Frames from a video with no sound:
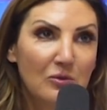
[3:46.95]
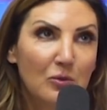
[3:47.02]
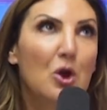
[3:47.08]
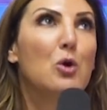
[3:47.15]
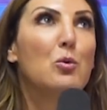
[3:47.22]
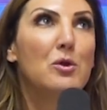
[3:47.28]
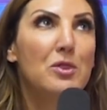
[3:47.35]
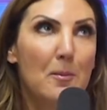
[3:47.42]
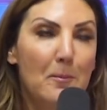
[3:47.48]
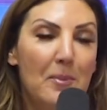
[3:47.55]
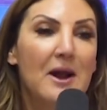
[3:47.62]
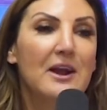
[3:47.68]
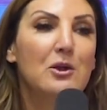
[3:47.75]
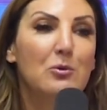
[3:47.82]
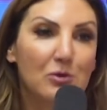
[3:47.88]
well, no, when the
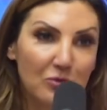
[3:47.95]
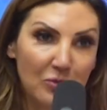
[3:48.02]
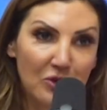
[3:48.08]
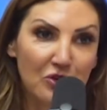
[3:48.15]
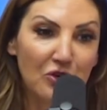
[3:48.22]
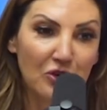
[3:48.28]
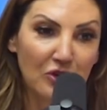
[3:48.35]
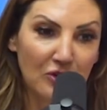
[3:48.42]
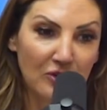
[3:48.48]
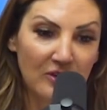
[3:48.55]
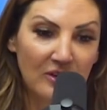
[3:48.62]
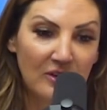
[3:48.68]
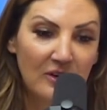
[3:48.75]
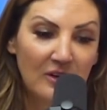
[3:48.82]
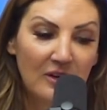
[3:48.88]
bunny was returned,